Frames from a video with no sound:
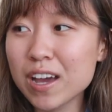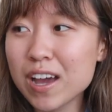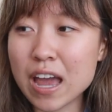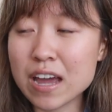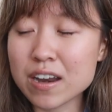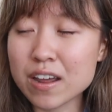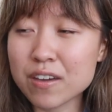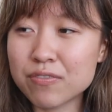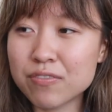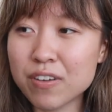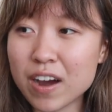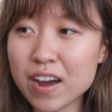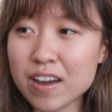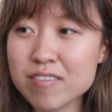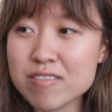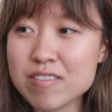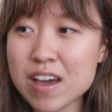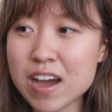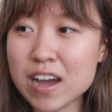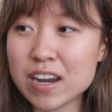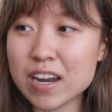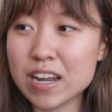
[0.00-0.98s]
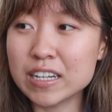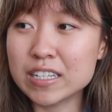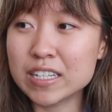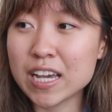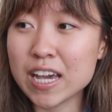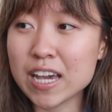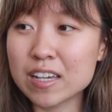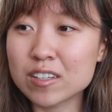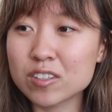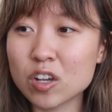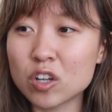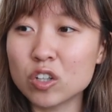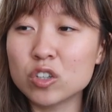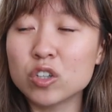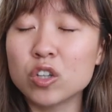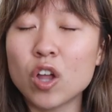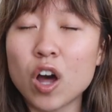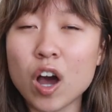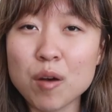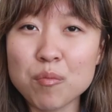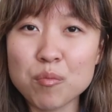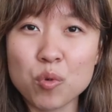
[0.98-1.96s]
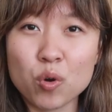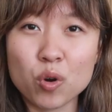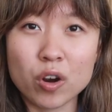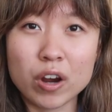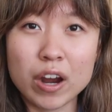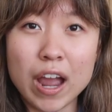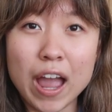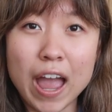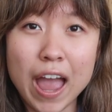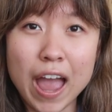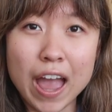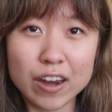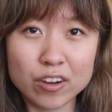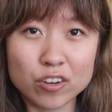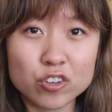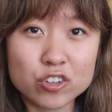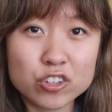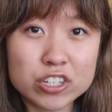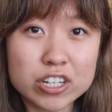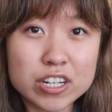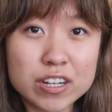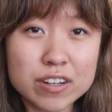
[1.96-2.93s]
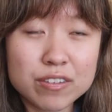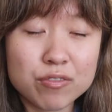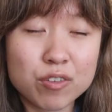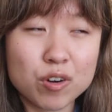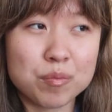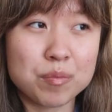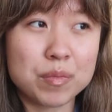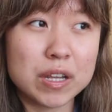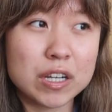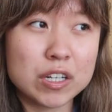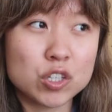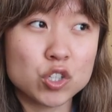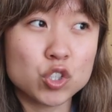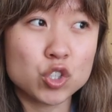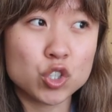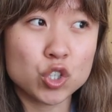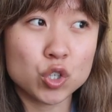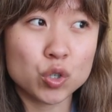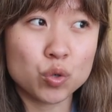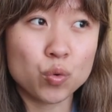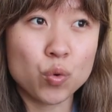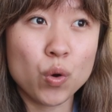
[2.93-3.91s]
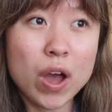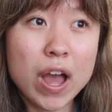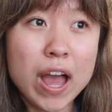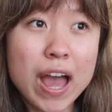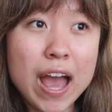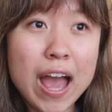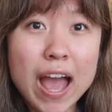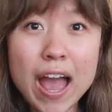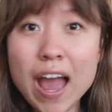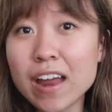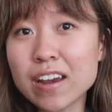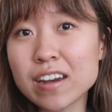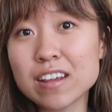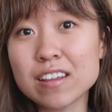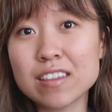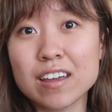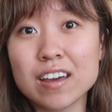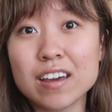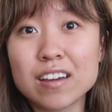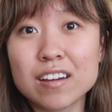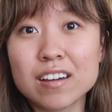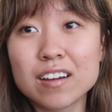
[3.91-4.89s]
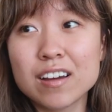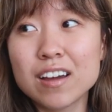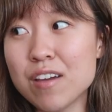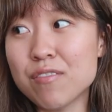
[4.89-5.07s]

and I find that it takes a lot more energy for me to do anything.